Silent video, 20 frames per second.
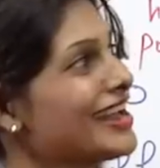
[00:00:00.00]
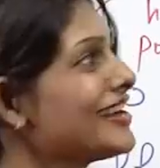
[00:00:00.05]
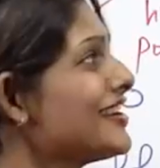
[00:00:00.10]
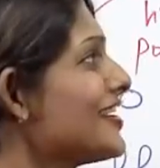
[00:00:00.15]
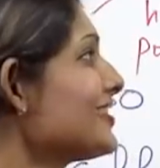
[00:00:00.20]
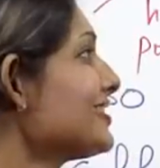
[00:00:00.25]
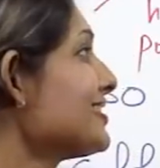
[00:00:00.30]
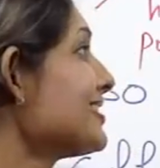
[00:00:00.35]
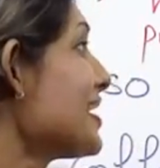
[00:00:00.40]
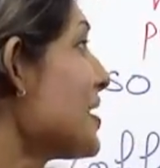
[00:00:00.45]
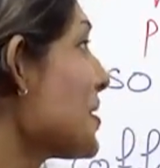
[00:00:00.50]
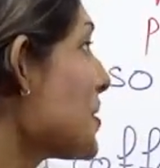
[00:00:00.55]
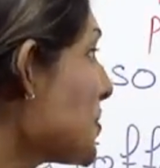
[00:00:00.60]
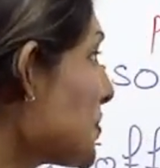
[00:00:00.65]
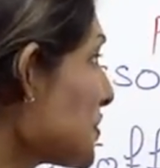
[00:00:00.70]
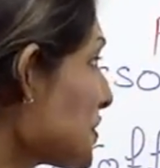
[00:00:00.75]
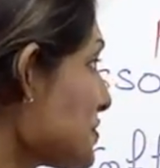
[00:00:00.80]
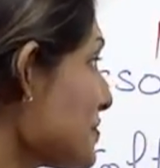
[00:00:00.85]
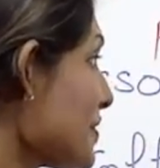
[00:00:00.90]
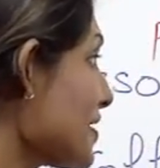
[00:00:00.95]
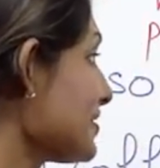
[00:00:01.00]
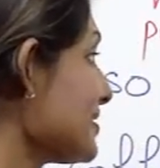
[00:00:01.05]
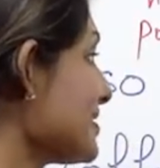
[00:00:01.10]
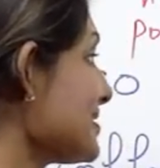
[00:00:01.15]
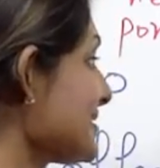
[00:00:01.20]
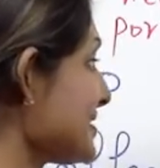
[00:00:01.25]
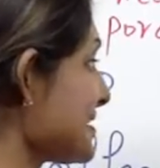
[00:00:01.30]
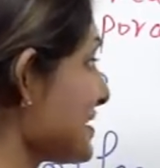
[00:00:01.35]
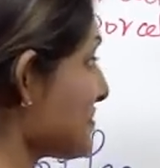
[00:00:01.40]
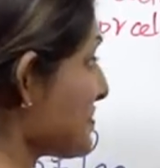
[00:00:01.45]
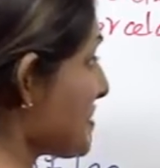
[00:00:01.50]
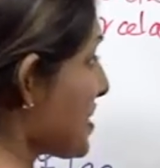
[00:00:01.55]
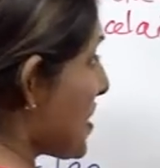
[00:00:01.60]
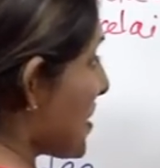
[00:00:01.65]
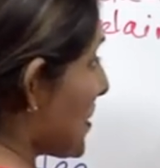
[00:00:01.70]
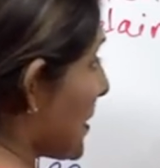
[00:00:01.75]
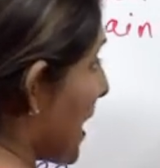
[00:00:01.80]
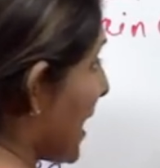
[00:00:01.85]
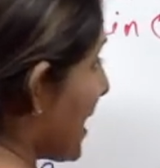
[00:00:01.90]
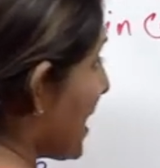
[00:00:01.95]
Now, who knew about this term?
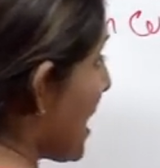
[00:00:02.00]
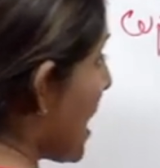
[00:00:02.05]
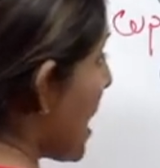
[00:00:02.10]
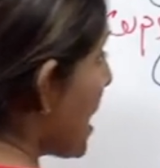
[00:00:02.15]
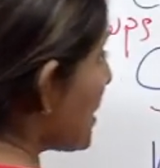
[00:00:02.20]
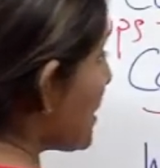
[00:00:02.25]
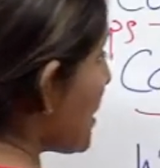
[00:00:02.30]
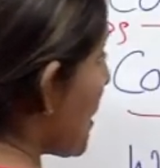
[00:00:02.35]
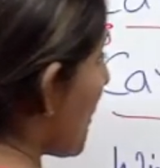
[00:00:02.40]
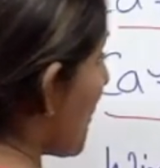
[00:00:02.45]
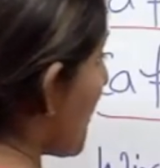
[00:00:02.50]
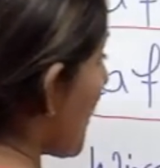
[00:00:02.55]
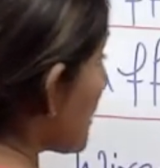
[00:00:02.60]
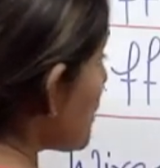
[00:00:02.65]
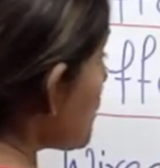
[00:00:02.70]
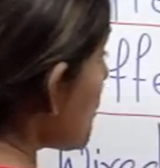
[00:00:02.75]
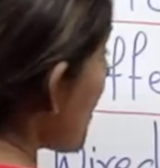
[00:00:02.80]
Okay, now when